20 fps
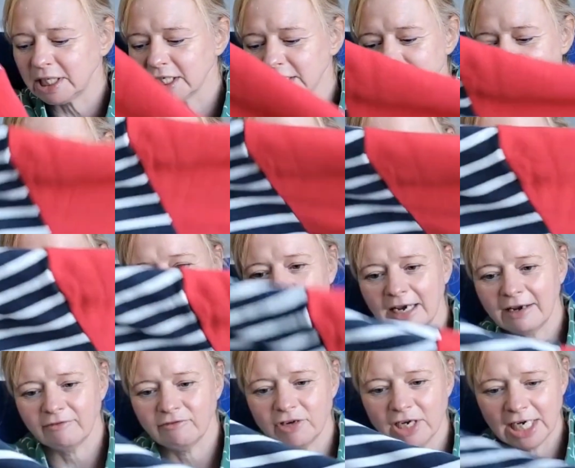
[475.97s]
because it's
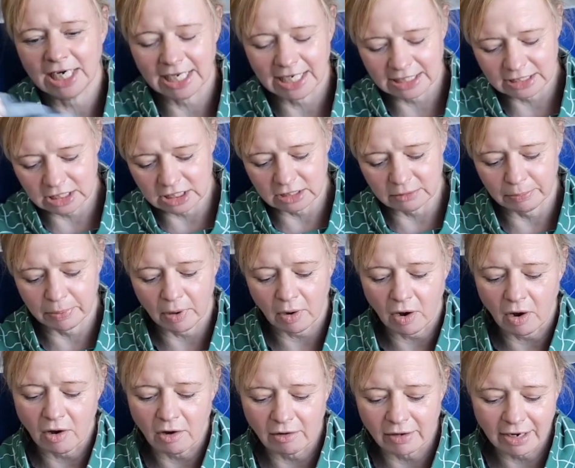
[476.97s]
kind of really easy to put
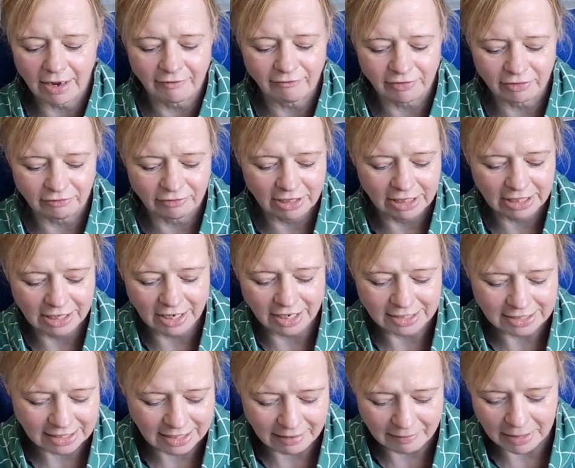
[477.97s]
on I feel really
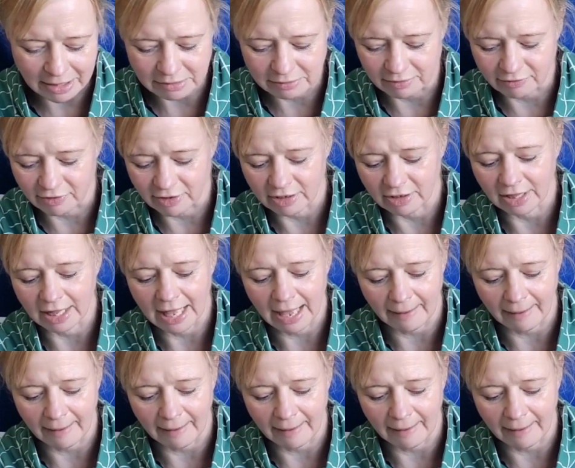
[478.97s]
nice and it makes me feel